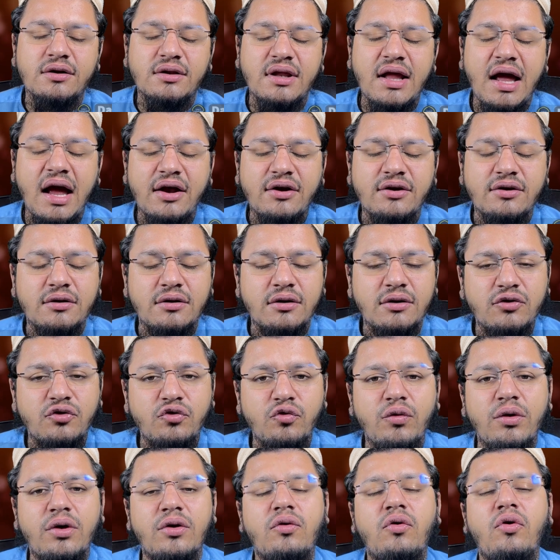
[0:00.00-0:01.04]
that
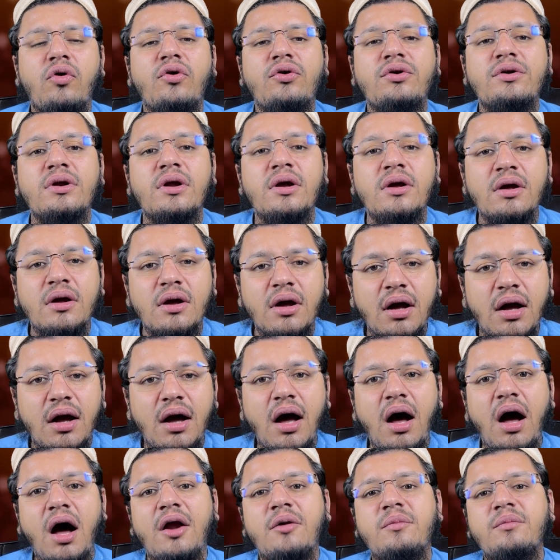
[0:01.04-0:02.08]
your own
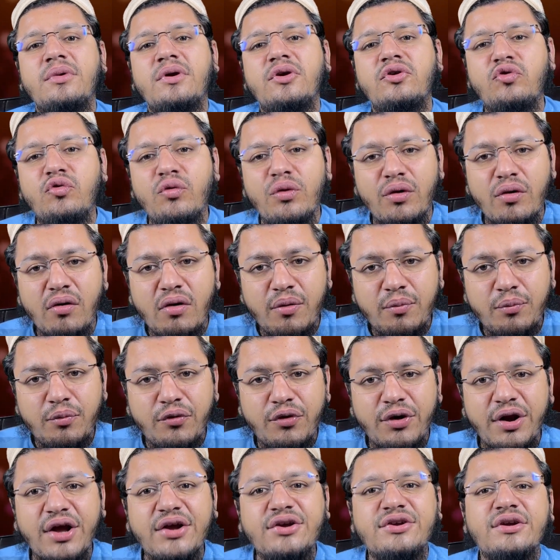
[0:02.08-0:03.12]
army, your own
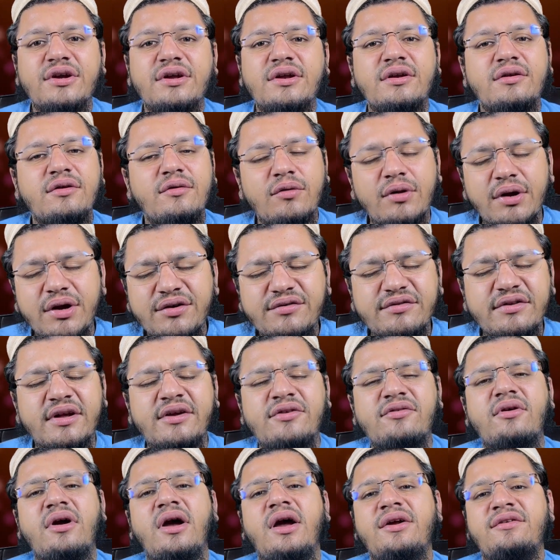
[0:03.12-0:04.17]
protection,
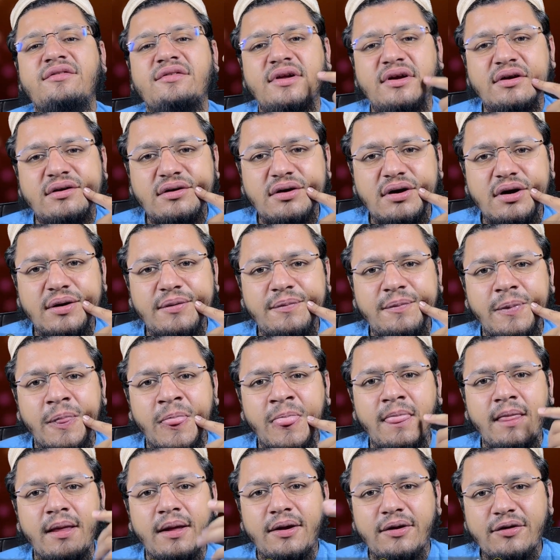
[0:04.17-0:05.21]
etc., etc.
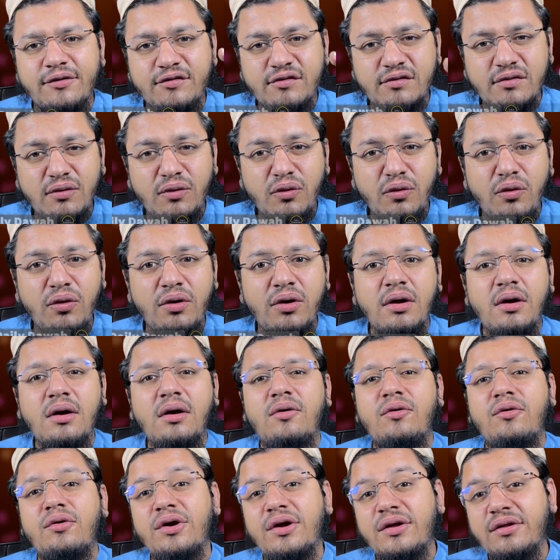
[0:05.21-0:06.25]
So
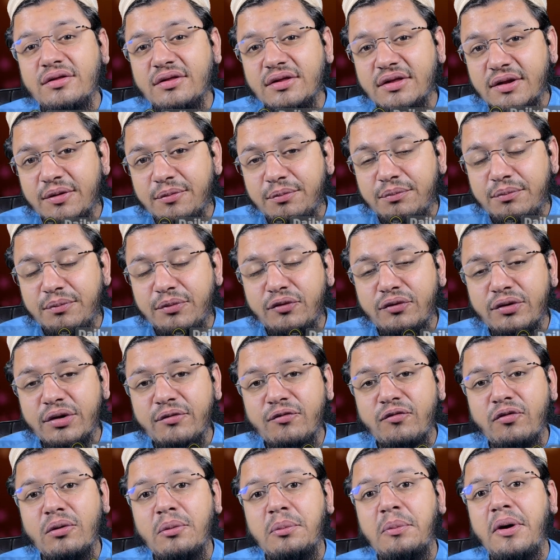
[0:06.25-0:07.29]
in the
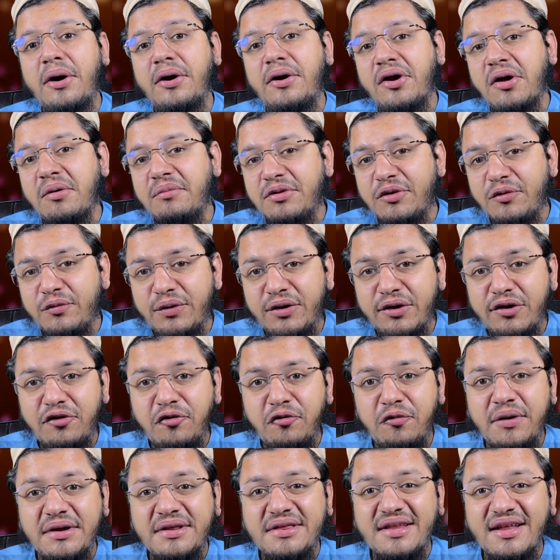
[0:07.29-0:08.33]
beautiful part of the video,
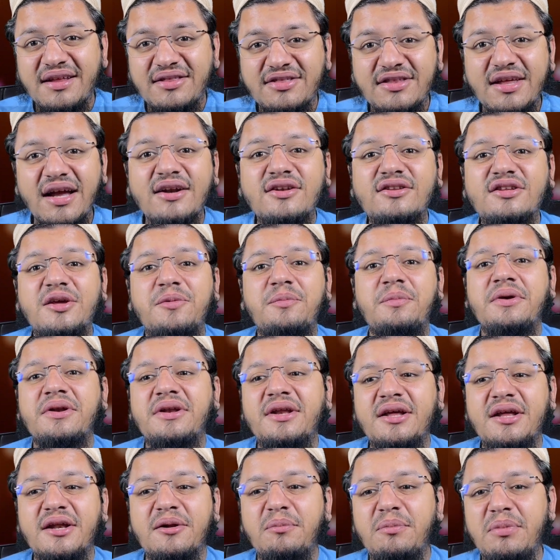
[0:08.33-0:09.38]
when the
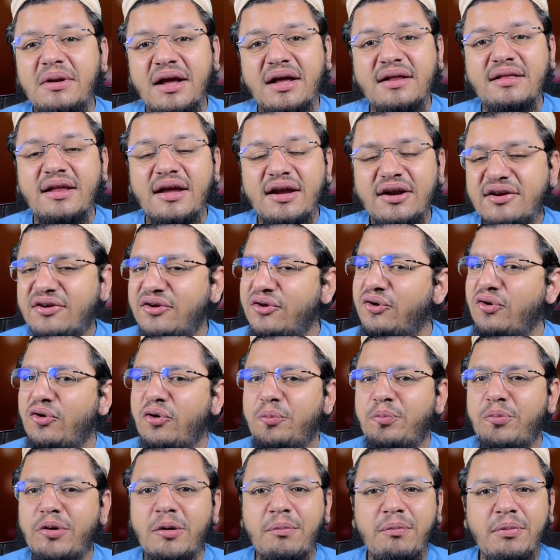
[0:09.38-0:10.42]
ChatGPT replied that no,
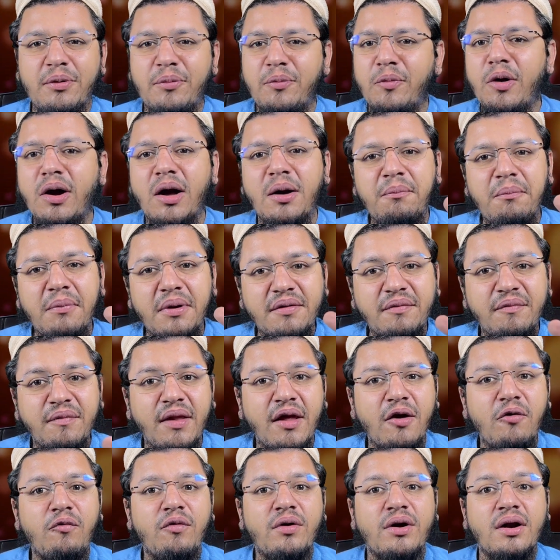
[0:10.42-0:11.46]
Prophet Muhammad
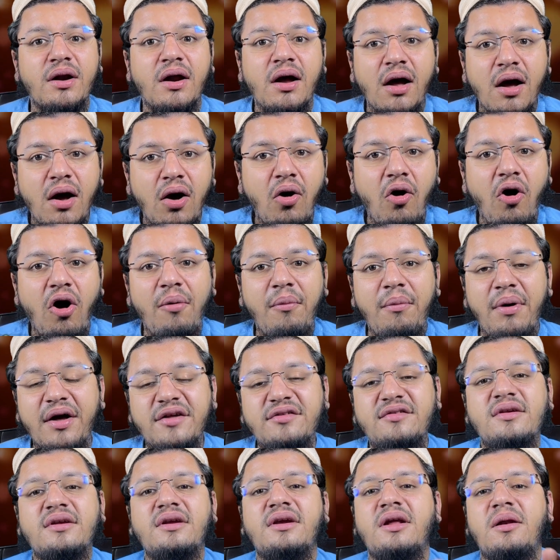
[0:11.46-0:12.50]
never harmed a
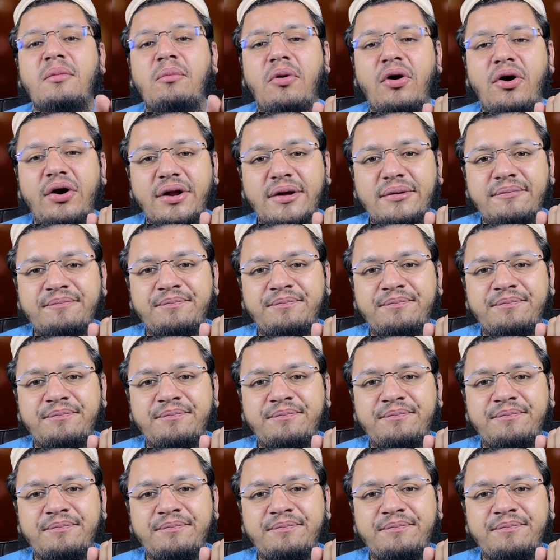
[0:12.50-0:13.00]
single body.